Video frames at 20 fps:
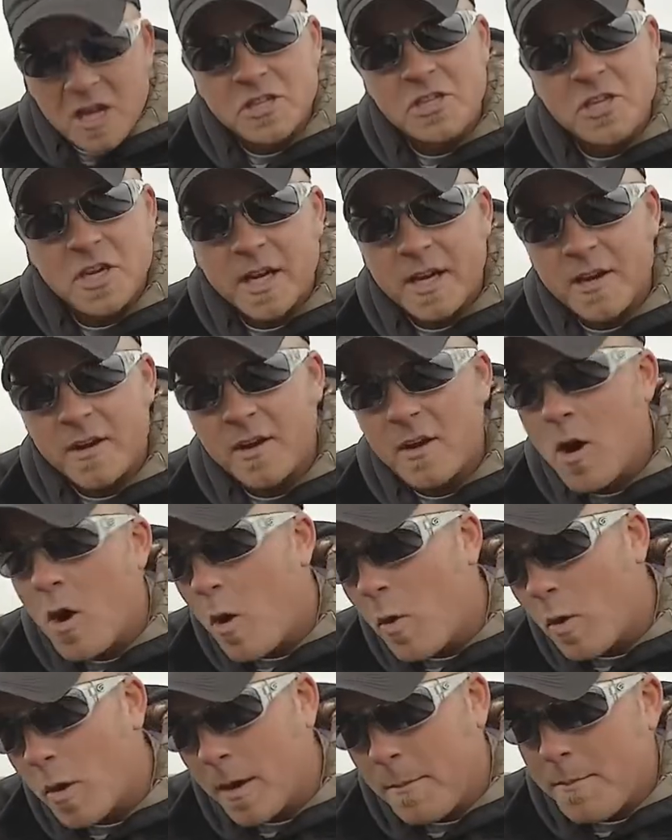a jigger,
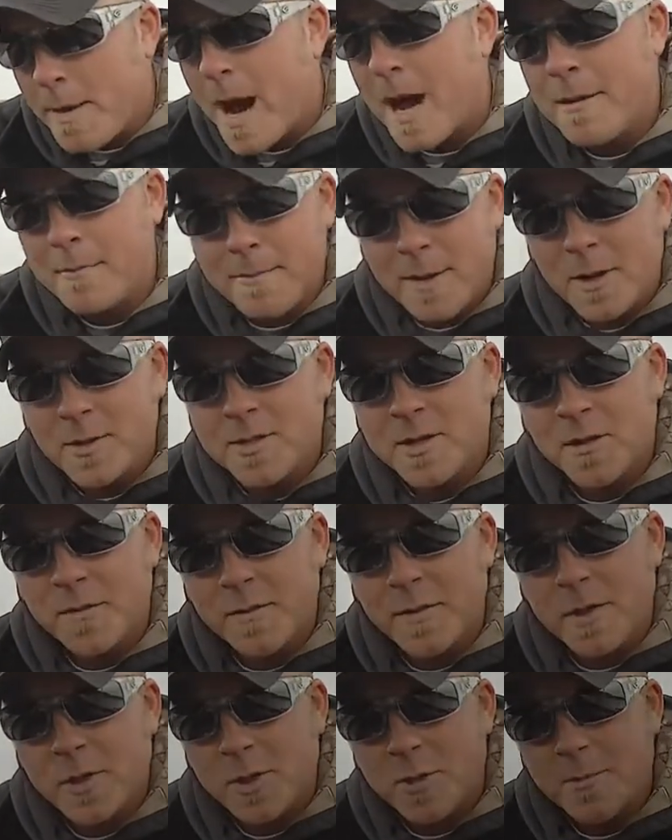or a bottom bouncer
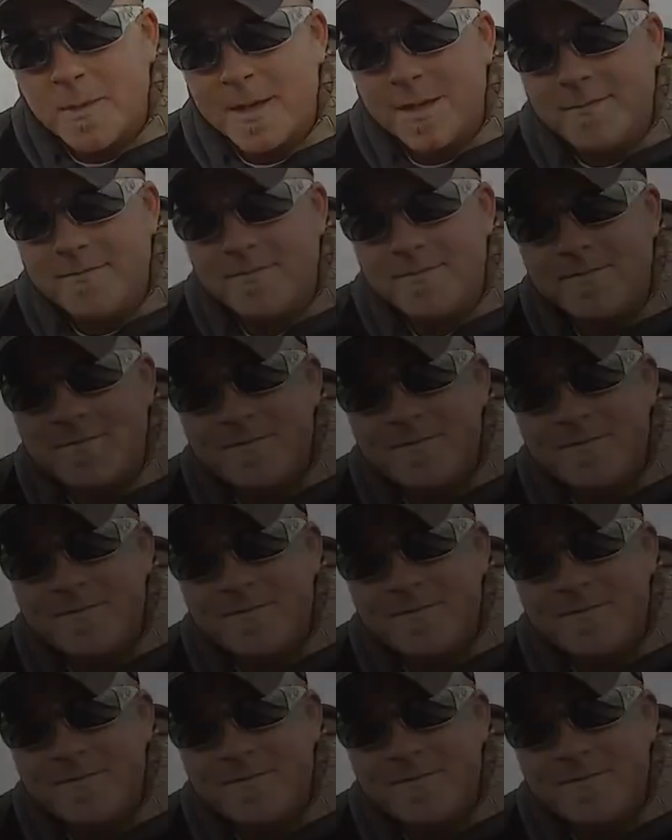fisherman.